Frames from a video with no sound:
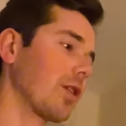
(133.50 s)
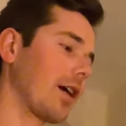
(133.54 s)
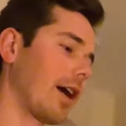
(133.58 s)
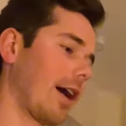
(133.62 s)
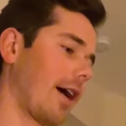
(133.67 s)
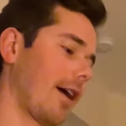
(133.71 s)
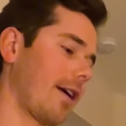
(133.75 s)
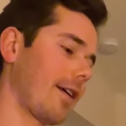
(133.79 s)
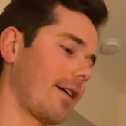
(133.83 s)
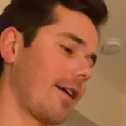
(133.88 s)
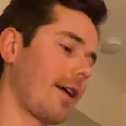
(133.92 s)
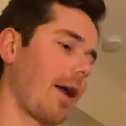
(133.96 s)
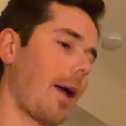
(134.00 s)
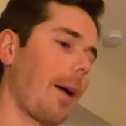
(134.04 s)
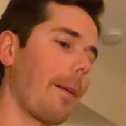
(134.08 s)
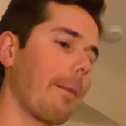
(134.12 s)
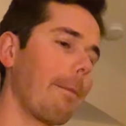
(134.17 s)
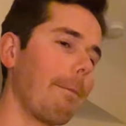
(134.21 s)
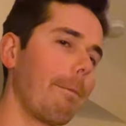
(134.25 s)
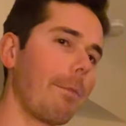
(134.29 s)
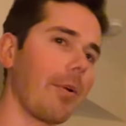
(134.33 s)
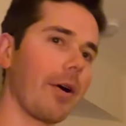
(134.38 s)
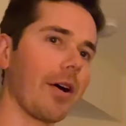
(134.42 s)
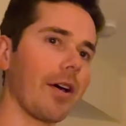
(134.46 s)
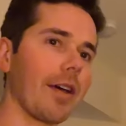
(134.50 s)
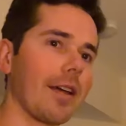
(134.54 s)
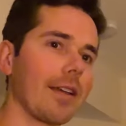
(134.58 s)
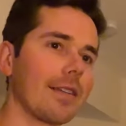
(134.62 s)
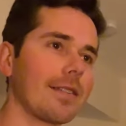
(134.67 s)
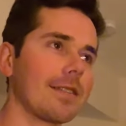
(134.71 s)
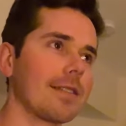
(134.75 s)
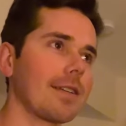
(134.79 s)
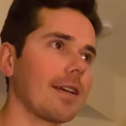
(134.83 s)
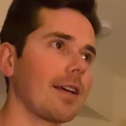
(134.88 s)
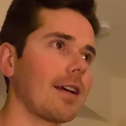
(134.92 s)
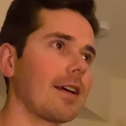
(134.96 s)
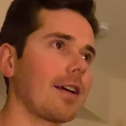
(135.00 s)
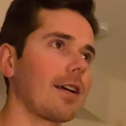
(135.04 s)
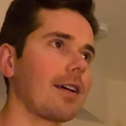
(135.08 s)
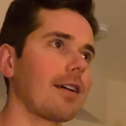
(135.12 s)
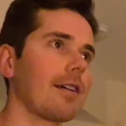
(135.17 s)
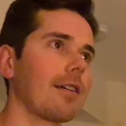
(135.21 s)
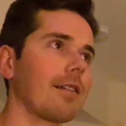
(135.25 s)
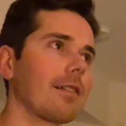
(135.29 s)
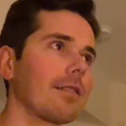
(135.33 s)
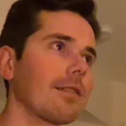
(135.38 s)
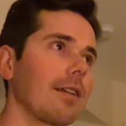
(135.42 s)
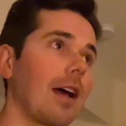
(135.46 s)
guy, but
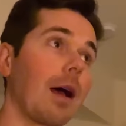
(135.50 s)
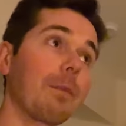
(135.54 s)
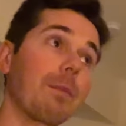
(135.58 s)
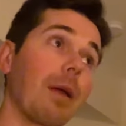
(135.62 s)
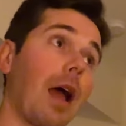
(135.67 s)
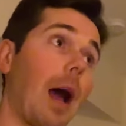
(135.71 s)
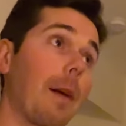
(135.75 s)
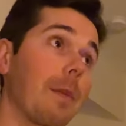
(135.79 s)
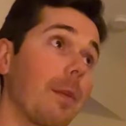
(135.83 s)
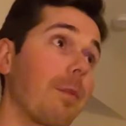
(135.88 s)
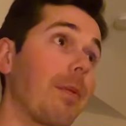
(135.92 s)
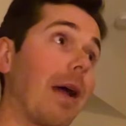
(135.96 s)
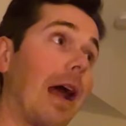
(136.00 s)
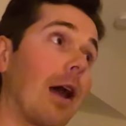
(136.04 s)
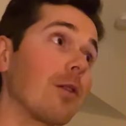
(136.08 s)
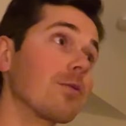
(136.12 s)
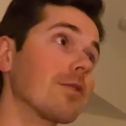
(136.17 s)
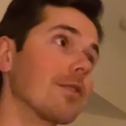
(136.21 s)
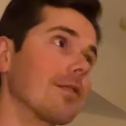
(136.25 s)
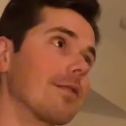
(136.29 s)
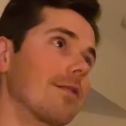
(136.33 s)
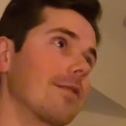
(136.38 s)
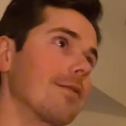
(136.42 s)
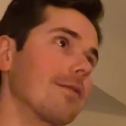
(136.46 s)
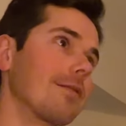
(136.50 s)
uh, I've been pounding.